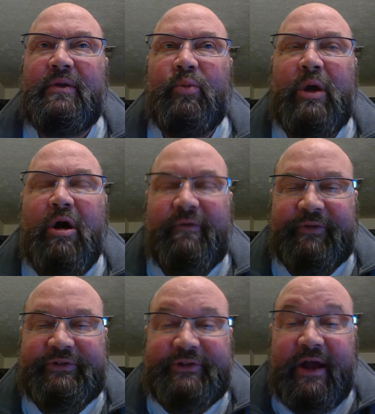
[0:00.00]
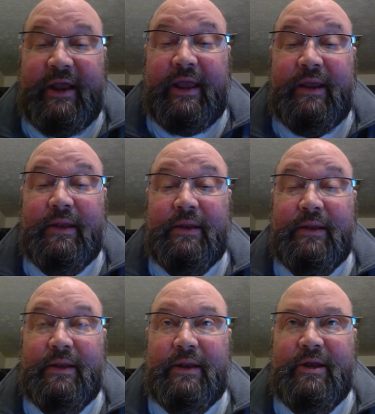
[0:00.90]
we often study
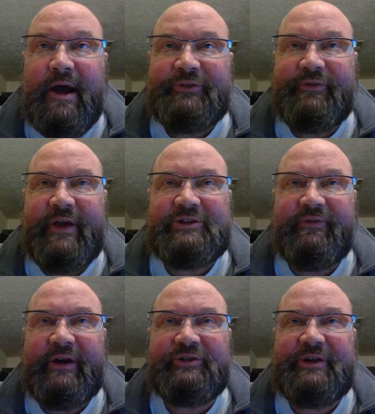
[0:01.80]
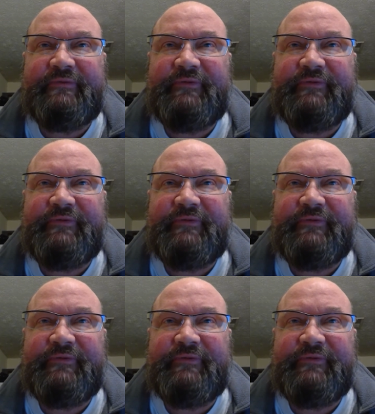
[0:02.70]
conservation of energy in